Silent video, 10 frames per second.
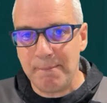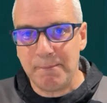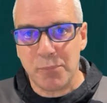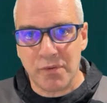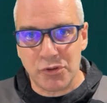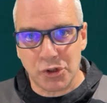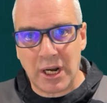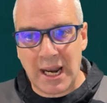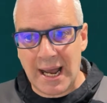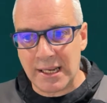We've done
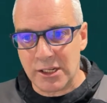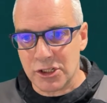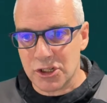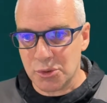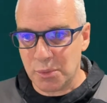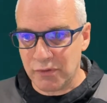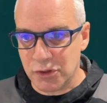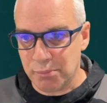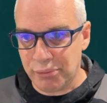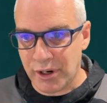clients. We've
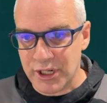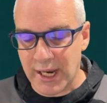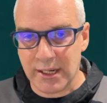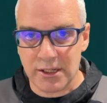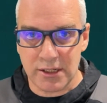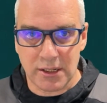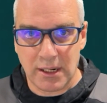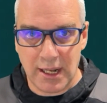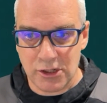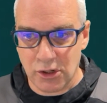done projects.
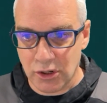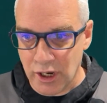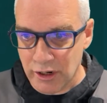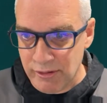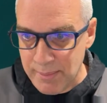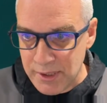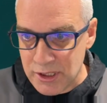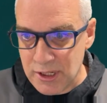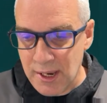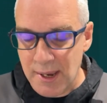Let's look at agreements.